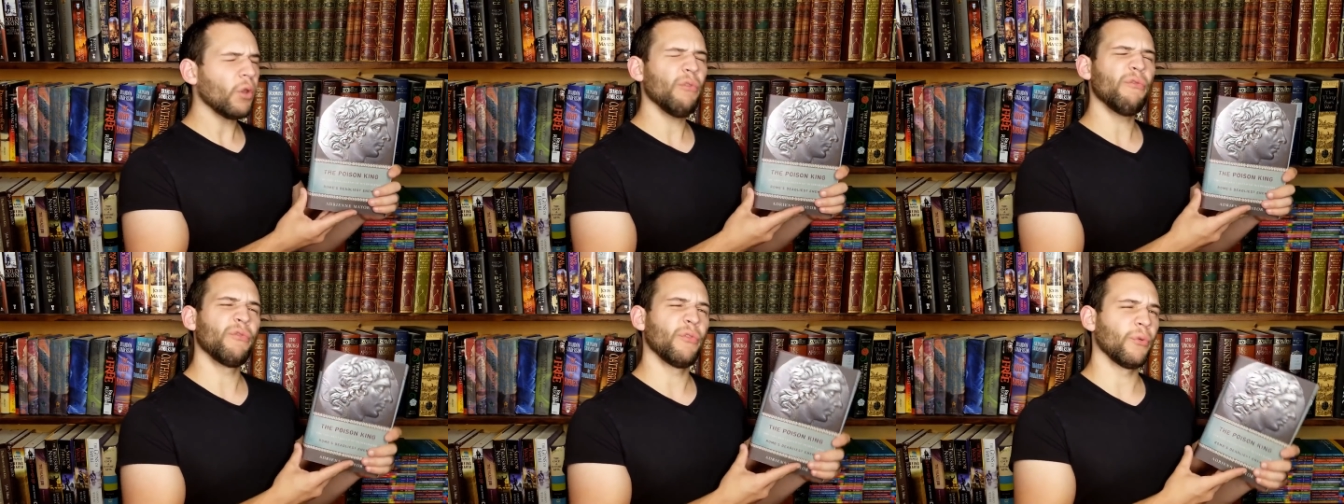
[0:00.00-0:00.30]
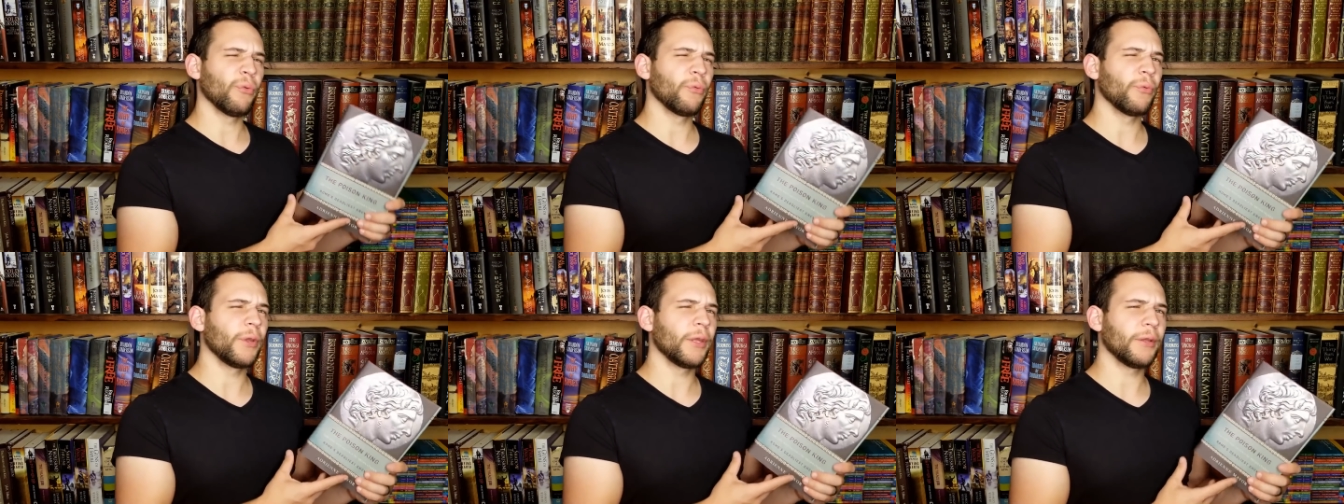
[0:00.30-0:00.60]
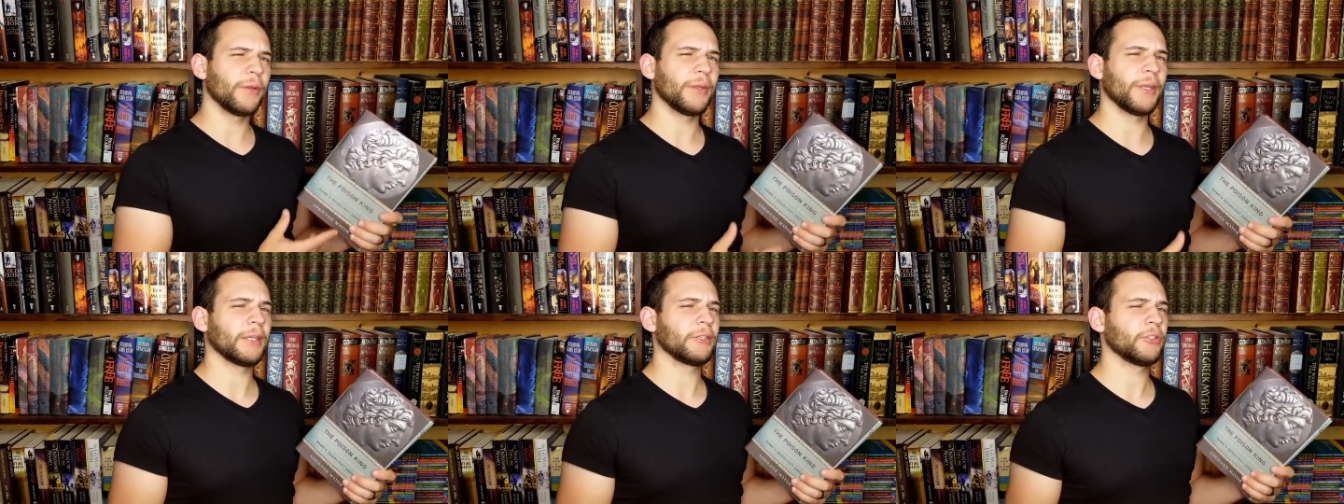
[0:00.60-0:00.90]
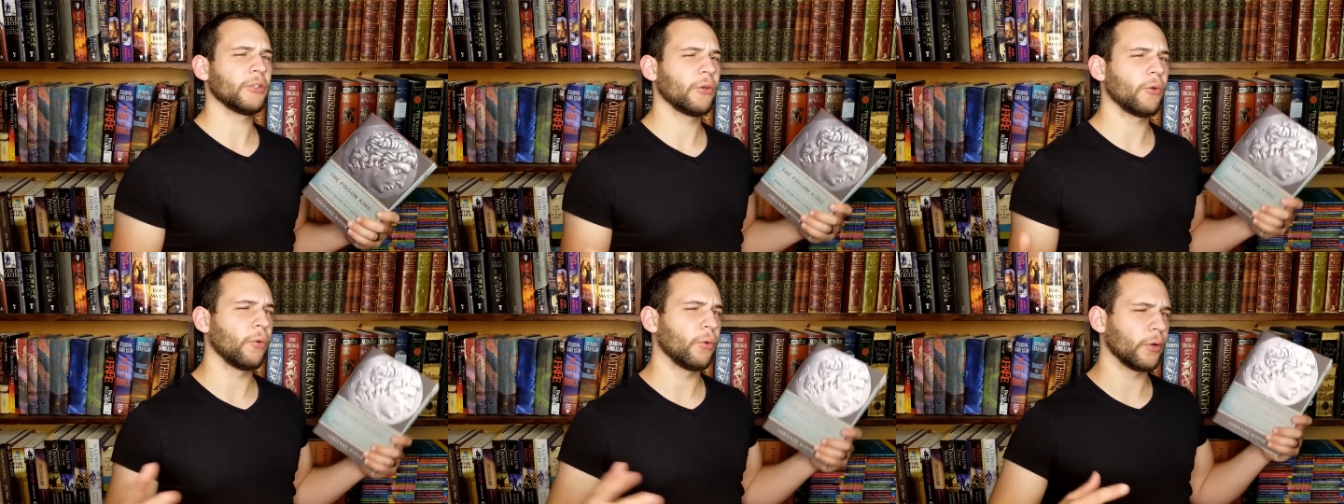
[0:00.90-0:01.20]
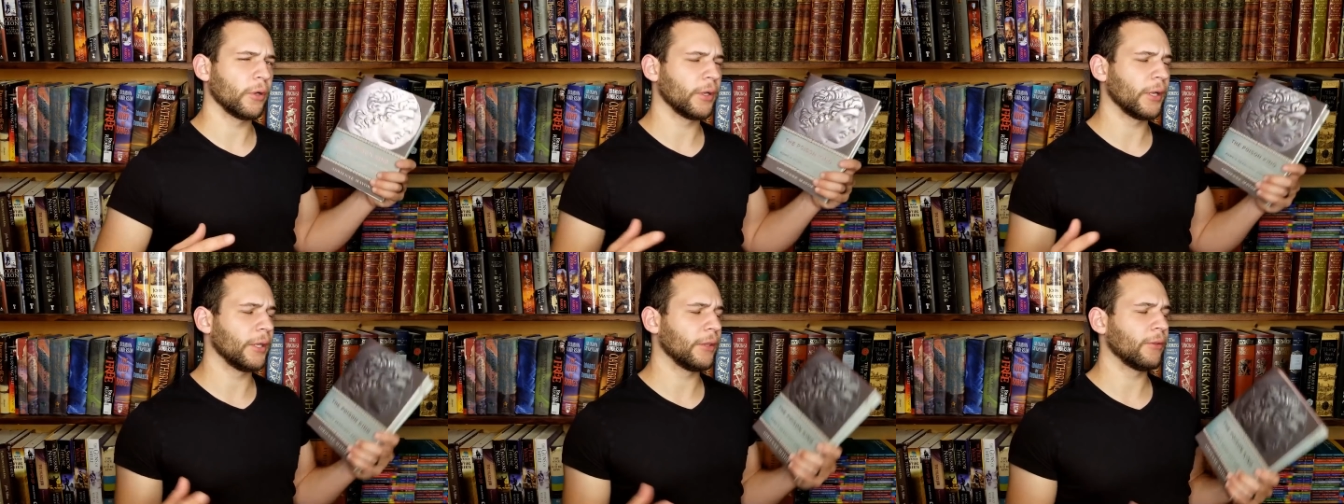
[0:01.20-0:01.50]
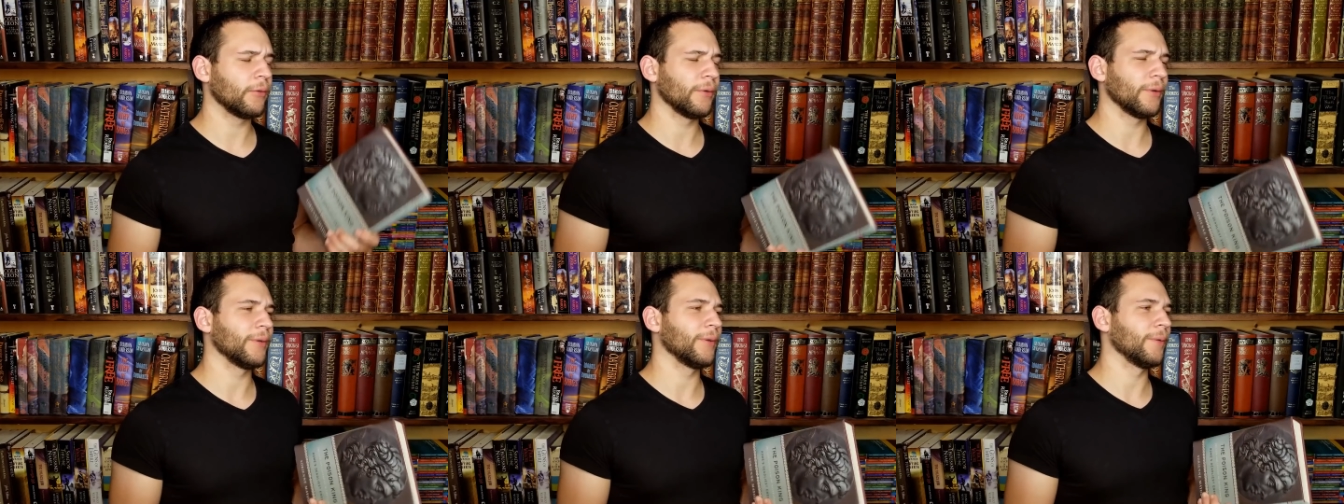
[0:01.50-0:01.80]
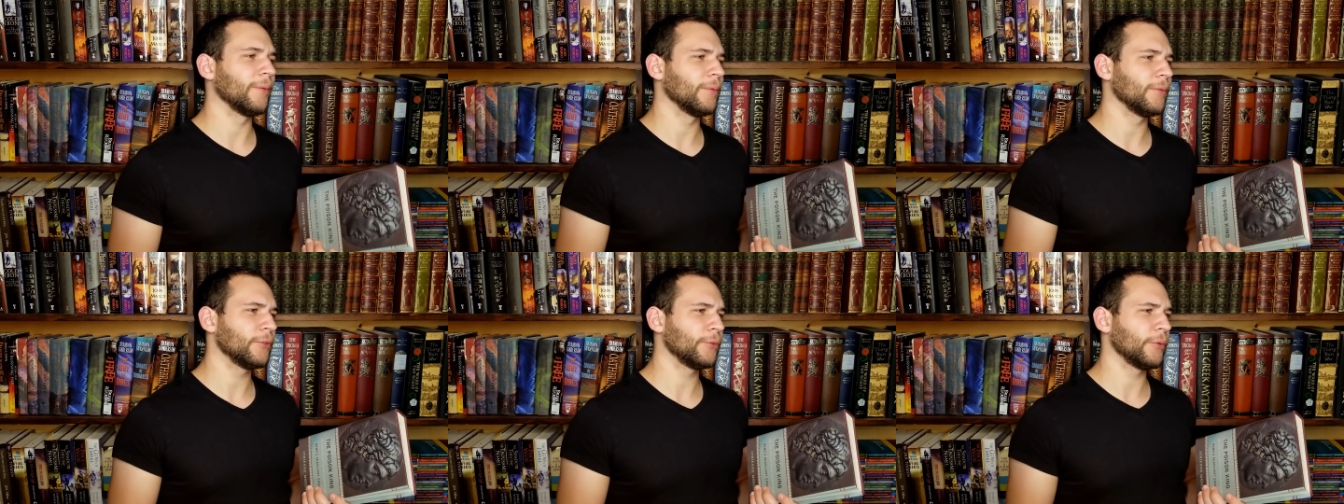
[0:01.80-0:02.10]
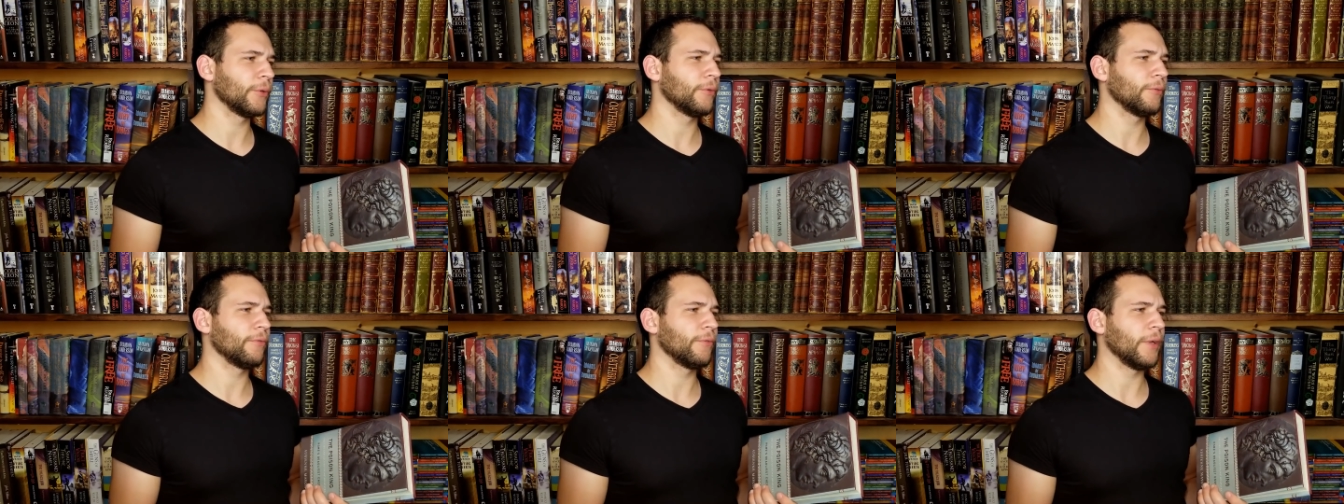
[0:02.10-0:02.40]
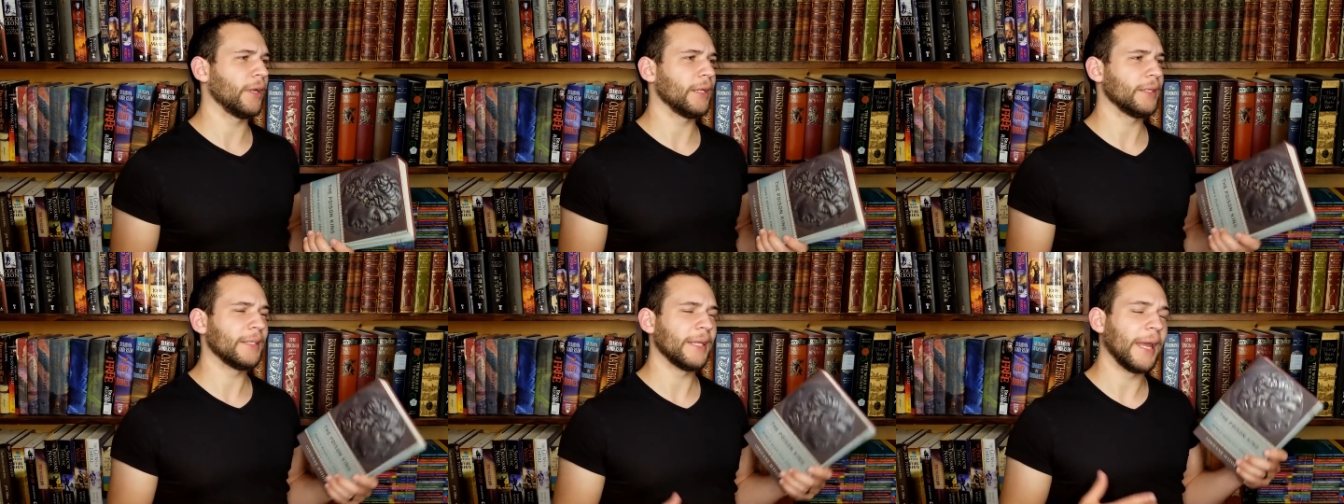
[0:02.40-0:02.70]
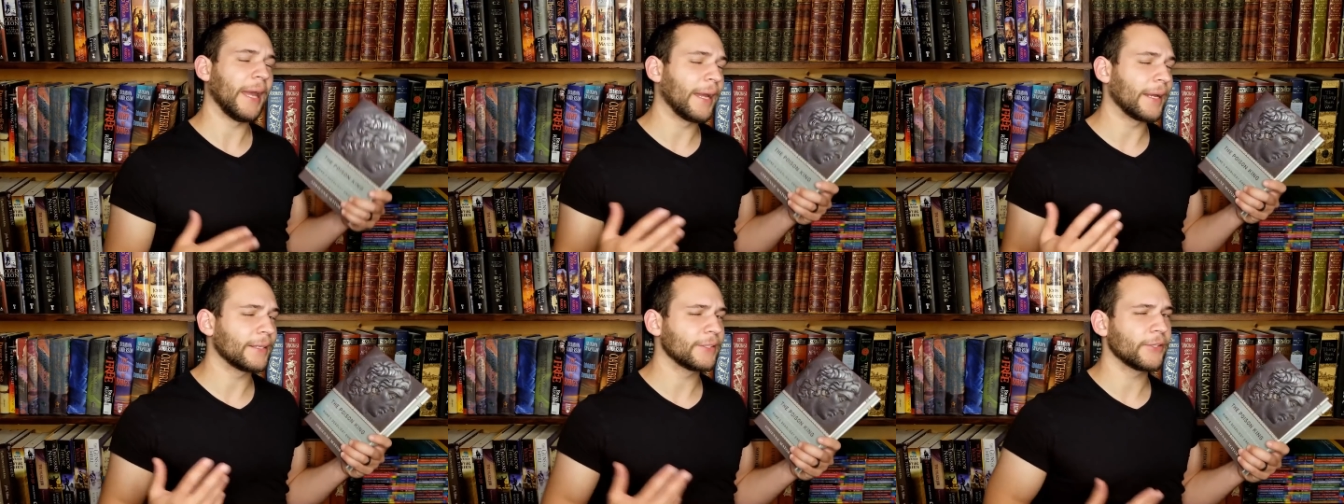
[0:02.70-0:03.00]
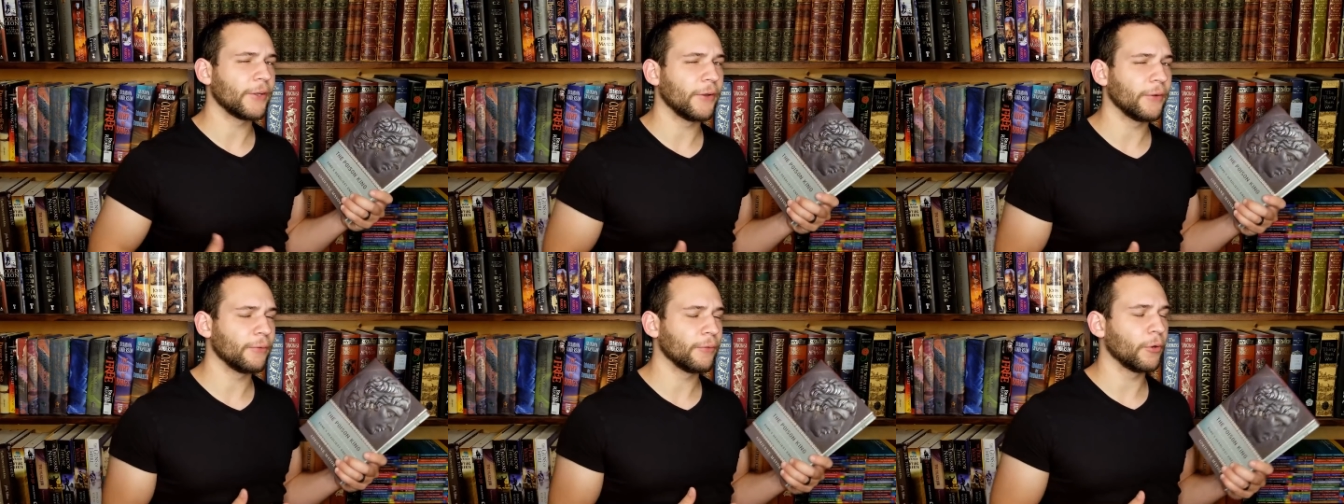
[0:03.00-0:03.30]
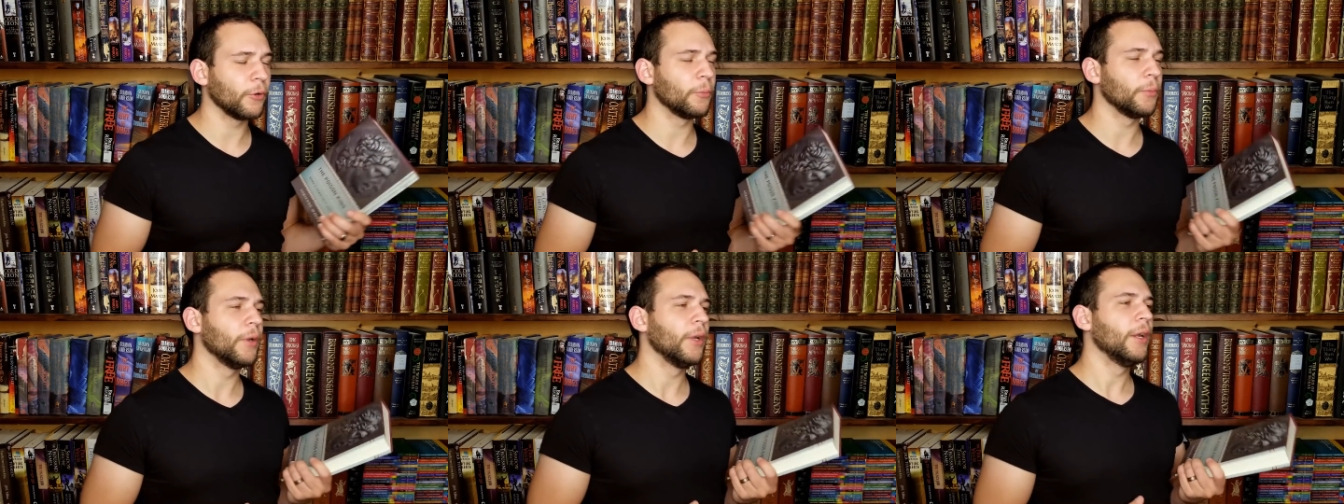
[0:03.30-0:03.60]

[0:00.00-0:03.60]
for real and actually coordinate their uh, sort of attacks on Rome.